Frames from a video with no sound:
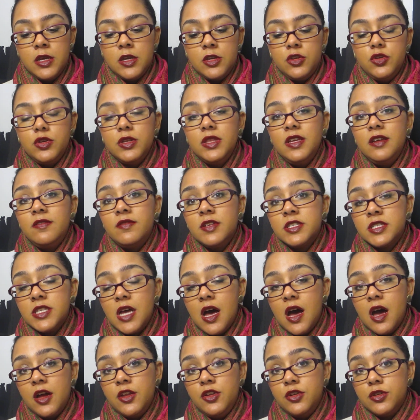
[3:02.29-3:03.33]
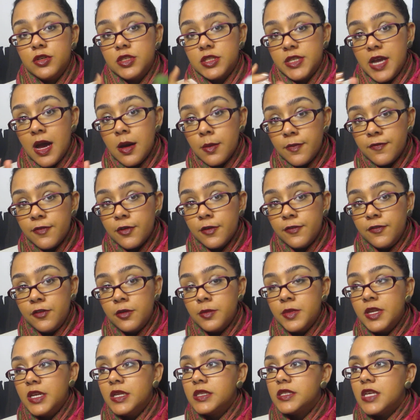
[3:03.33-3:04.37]
You leave this on your scalp for a few
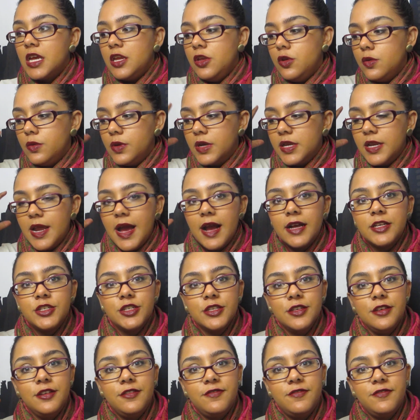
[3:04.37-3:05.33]
minutes and you can actually